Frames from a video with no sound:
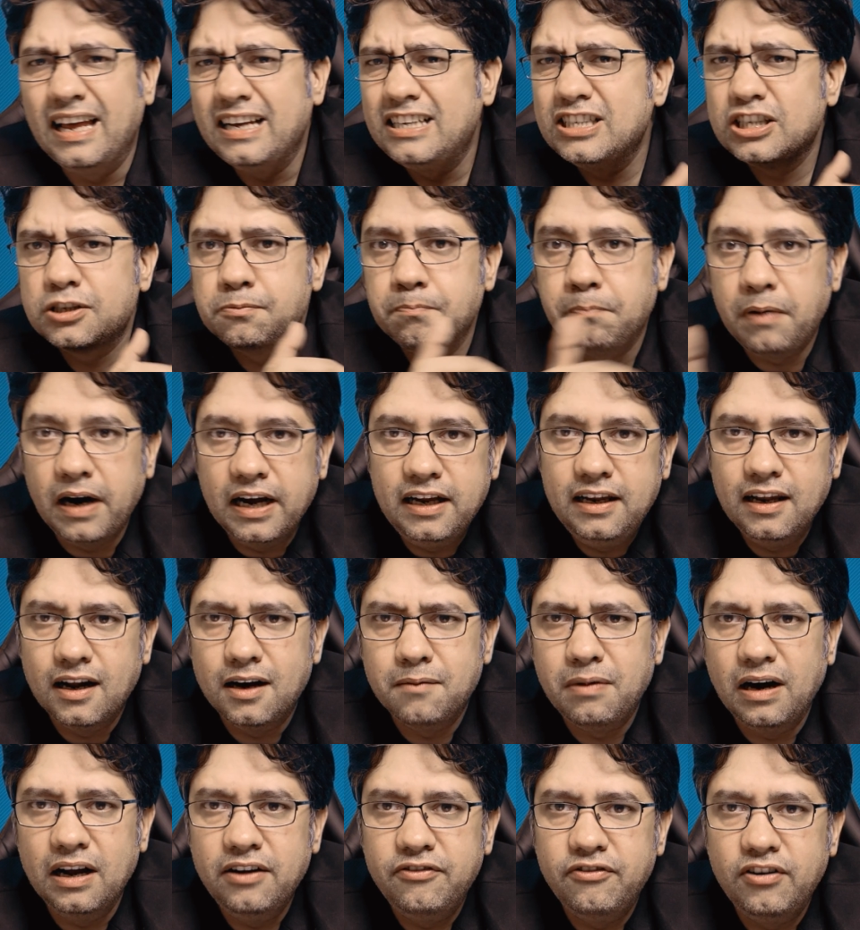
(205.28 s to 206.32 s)
like
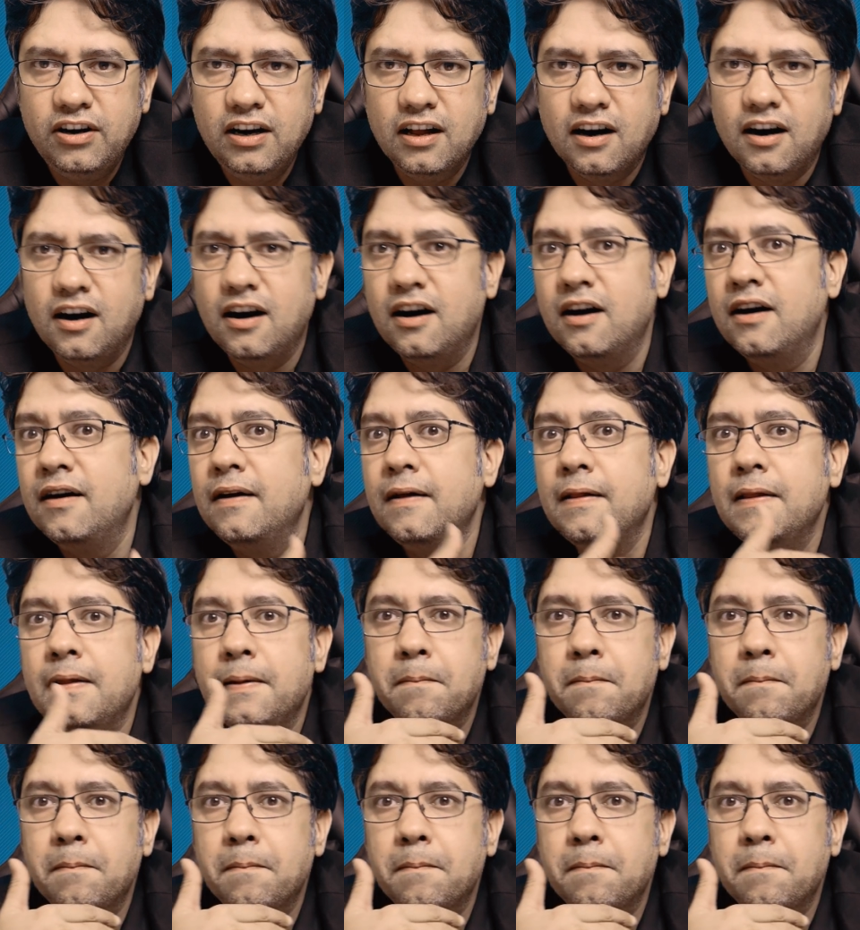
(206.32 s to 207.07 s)
spina bifida,